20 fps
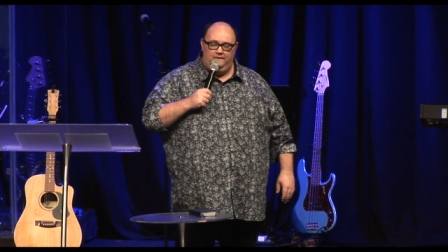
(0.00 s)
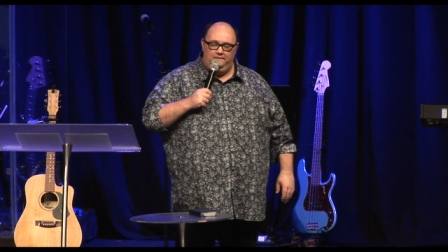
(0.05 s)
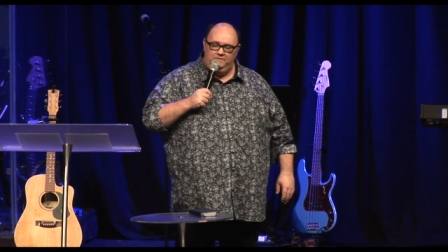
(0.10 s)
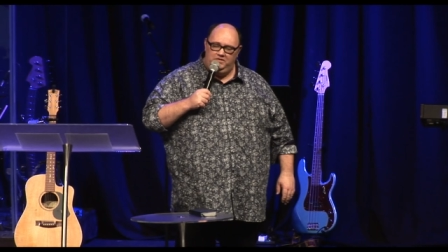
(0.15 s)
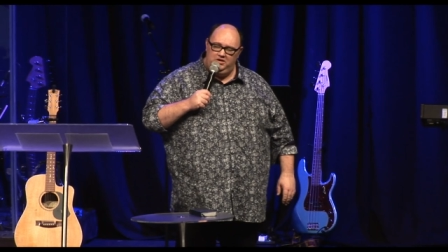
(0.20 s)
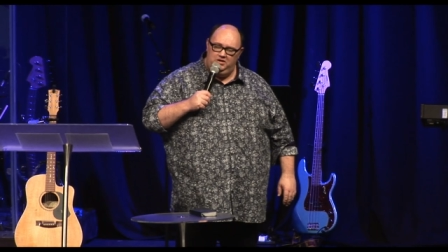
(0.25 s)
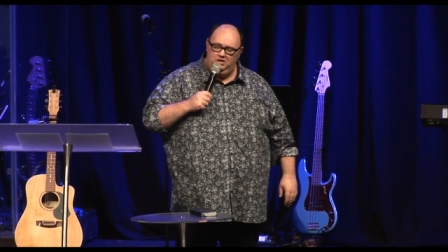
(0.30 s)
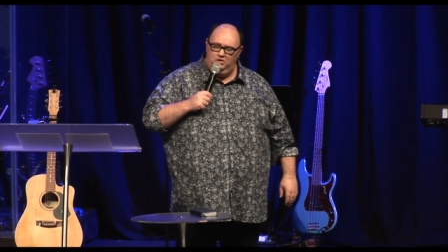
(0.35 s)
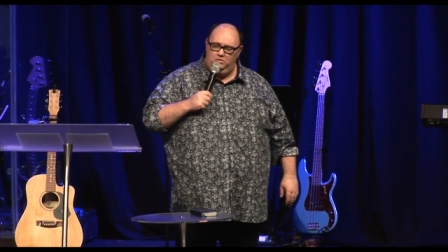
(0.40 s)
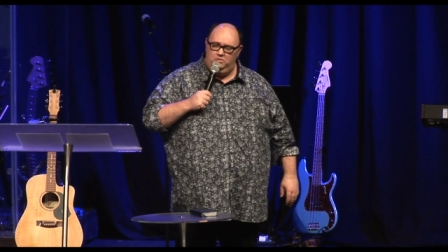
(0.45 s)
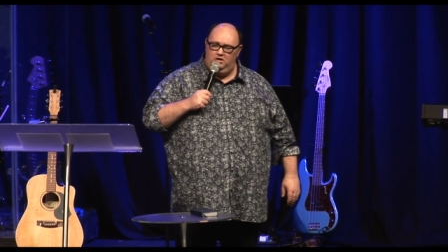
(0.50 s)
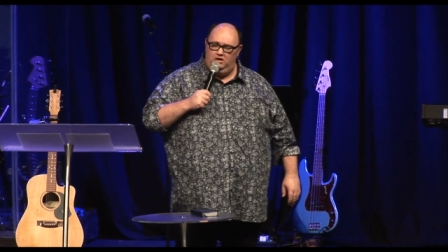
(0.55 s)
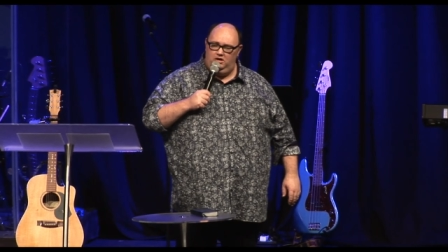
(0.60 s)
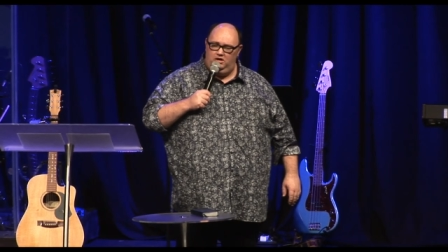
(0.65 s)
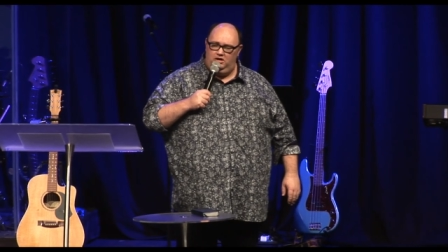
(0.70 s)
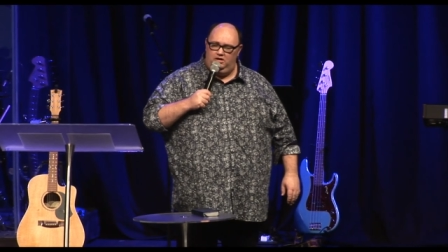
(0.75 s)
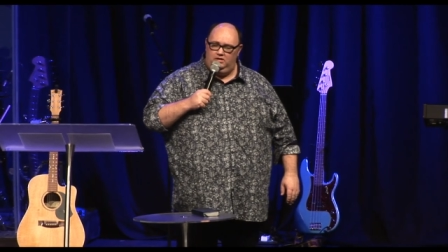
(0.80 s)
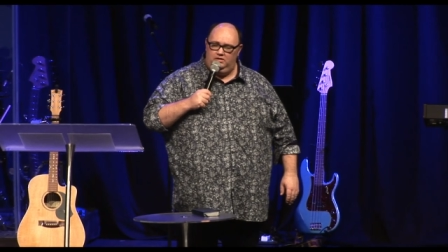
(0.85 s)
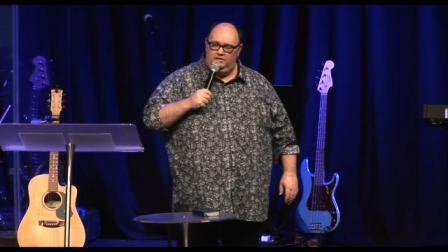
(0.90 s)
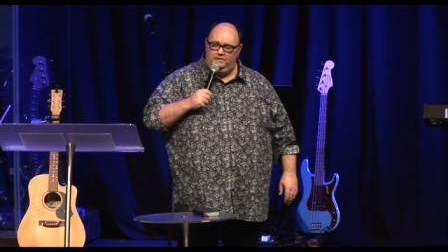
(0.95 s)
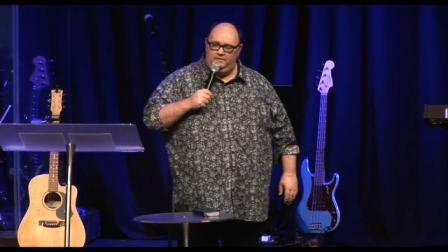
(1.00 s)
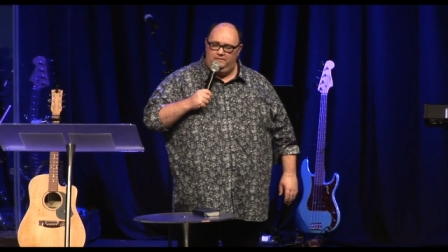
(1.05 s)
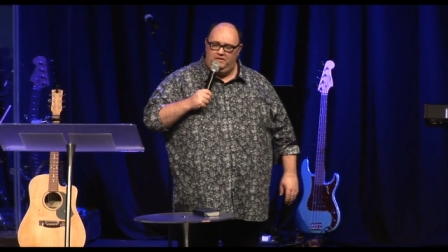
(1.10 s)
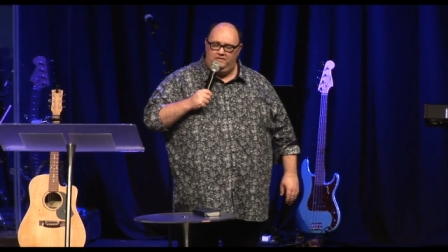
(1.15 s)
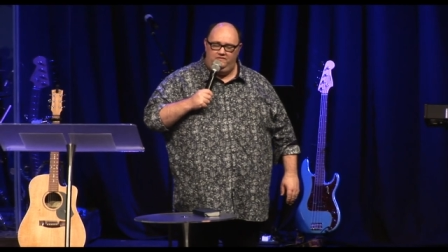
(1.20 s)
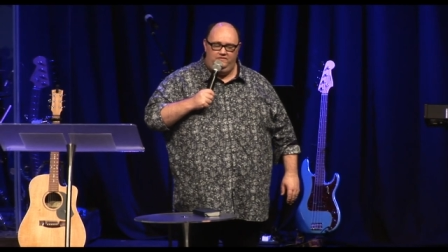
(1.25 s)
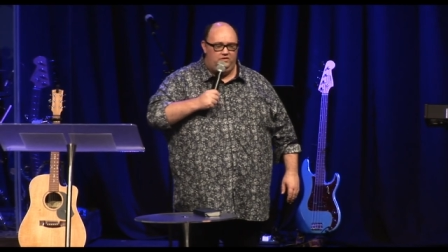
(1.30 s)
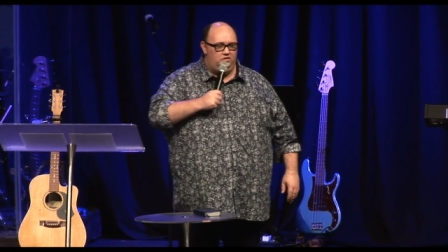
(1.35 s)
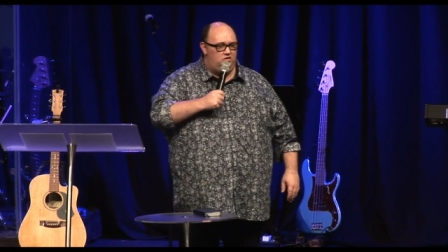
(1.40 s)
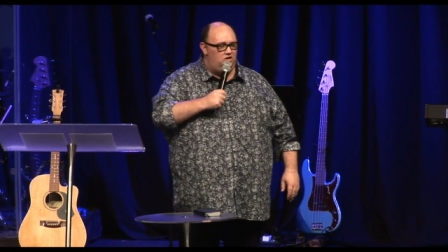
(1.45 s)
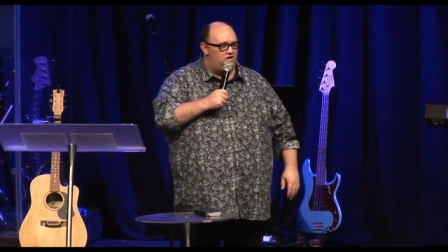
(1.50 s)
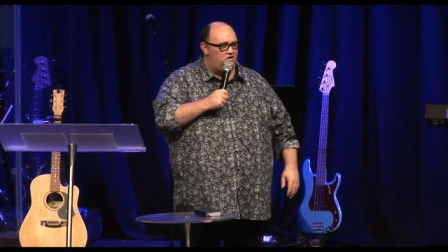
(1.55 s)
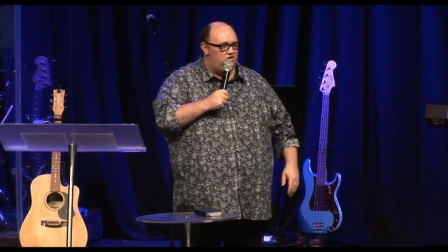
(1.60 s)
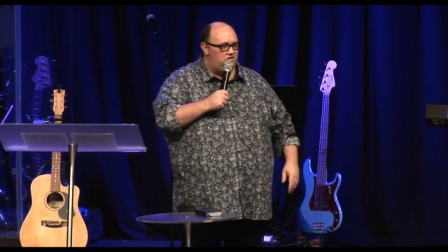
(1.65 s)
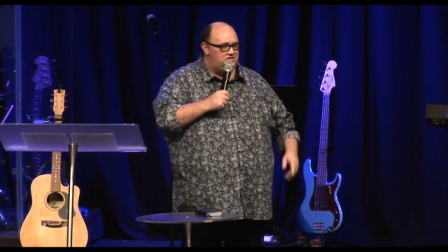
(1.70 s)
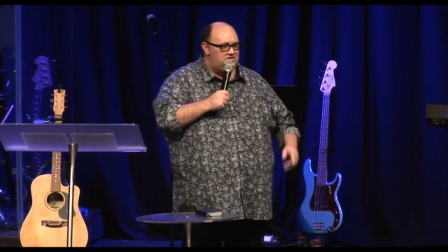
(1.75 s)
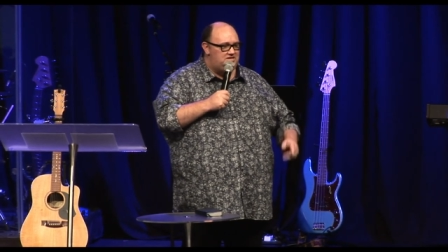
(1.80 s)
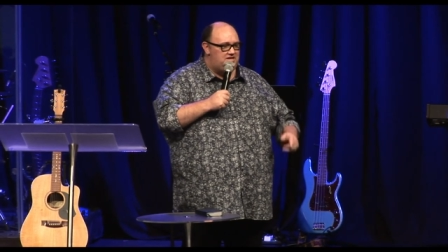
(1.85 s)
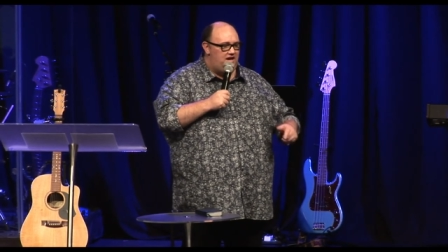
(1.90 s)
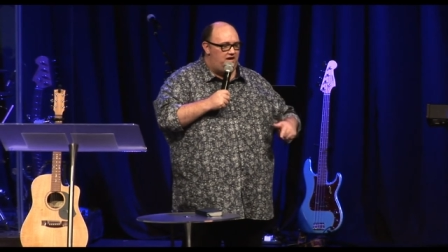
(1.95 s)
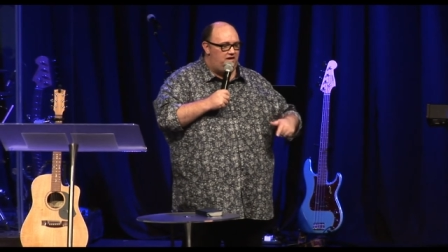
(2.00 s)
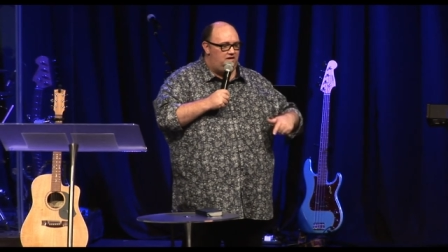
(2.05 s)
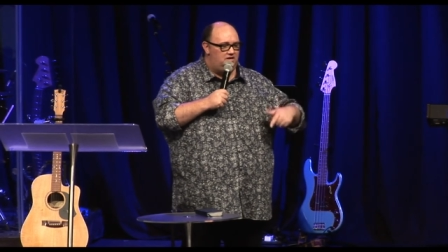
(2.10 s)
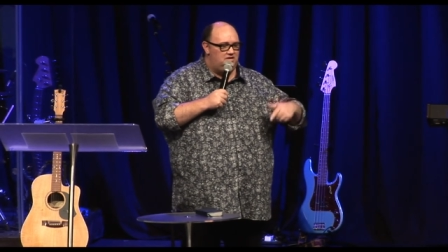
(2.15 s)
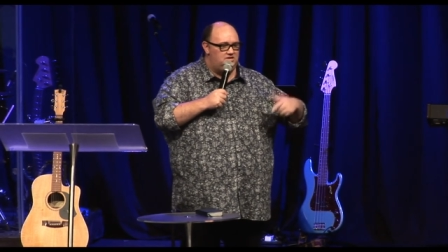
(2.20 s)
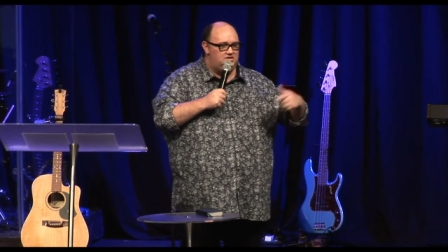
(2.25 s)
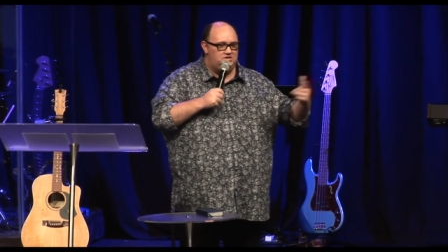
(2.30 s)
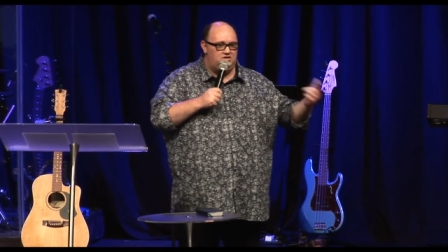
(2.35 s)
you know what? I feel like God's saying it's